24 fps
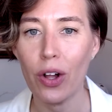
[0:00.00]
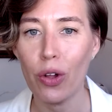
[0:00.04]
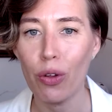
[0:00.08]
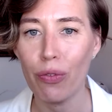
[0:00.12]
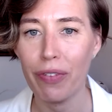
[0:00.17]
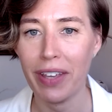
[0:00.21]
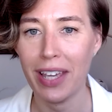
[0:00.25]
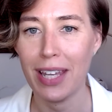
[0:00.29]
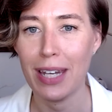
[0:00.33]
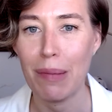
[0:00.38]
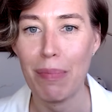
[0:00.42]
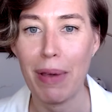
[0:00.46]

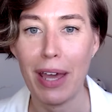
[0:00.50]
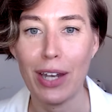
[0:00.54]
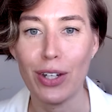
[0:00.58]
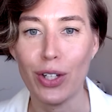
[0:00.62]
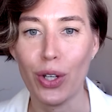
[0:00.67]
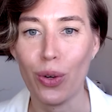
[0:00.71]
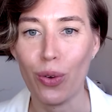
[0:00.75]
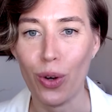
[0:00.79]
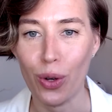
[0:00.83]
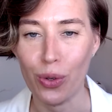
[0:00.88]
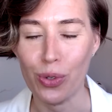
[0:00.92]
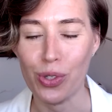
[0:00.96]
independent
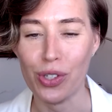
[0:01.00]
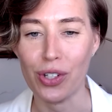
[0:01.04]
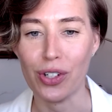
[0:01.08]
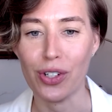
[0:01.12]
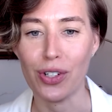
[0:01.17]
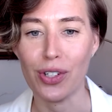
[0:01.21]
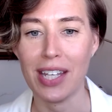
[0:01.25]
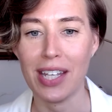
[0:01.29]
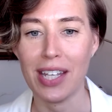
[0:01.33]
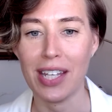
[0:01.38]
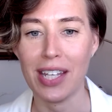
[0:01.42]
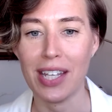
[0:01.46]

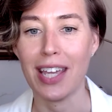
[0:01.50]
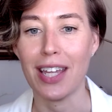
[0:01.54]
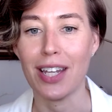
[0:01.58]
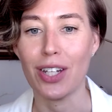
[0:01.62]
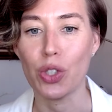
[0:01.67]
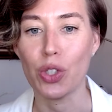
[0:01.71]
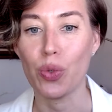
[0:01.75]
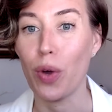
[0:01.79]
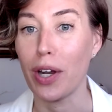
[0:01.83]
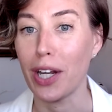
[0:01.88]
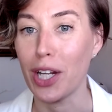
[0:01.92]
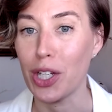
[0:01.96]
grocers in
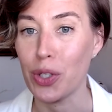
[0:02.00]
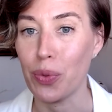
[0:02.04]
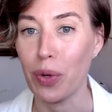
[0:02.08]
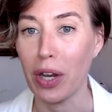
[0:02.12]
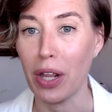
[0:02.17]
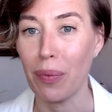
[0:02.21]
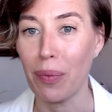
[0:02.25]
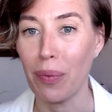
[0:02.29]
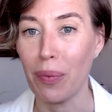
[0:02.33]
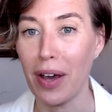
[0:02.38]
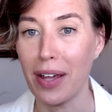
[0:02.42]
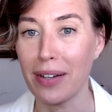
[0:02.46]

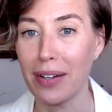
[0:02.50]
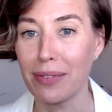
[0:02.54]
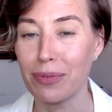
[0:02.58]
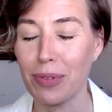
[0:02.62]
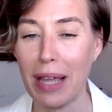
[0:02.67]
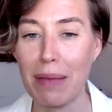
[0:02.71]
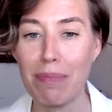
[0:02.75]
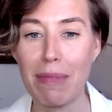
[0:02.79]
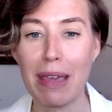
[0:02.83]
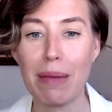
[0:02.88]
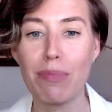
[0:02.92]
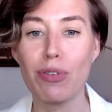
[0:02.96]
2021, right?
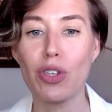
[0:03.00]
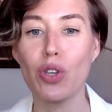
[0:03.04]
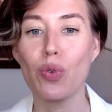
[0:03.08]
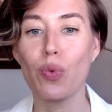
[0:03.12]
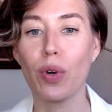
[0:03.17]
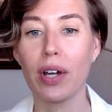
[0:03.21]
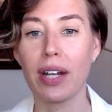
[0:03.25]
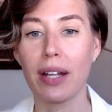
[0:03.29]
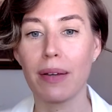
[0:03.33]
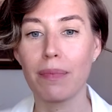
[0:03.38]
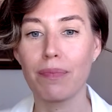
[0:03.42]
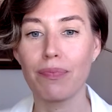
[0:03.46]
Maybe you
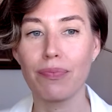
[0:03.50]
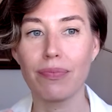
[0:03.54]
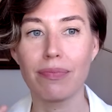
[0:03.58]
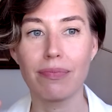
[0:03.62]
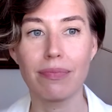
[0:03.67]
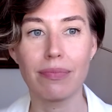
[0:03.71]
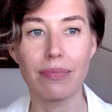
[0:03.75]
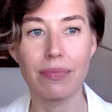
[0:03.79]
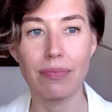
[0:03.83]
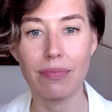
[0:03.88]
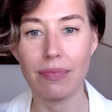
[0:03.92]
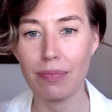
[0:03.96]
want to
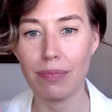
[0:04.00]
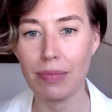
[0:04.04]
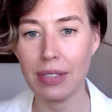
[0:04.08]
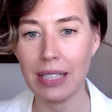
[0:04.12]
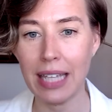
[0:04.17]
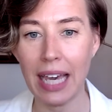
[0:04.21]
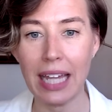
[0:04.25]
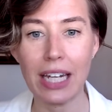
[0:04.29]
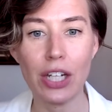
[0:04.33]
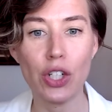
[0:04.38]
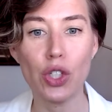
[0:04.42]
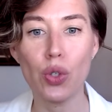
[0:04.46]

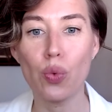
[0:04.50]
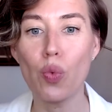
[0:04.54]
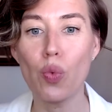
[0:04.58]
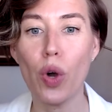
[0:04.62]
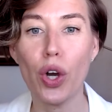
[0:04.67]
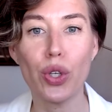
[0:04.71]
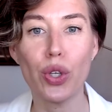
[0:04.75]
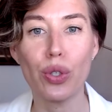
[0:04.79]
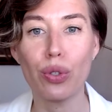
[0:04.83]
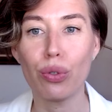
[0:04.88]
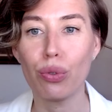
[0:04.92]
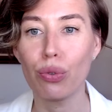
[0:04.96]
get into
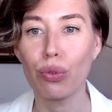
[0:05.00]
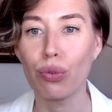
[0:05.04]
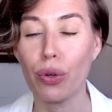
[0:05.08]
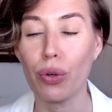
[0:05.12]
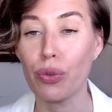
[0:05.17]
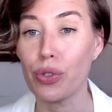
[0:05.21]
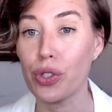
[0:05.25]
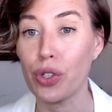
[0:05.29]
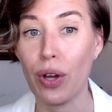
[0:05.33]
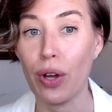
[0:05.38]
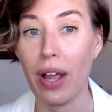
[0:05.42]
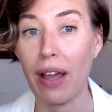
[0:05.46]
one new
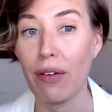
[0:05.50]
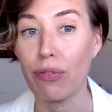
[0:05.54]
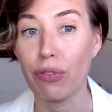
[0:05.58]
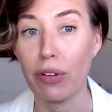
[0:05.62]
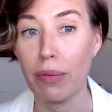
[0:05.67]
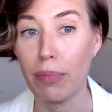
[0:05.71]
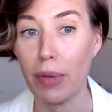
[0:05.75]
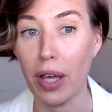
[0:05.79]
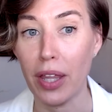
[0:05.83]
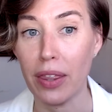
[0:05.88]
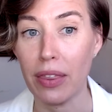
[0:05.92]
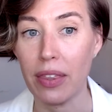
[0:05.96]
grocer every
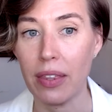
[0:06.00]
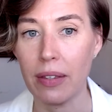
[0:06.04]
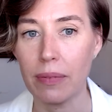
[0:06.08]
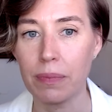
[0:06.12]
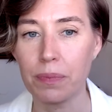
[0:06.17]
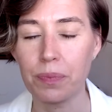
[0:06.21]
month.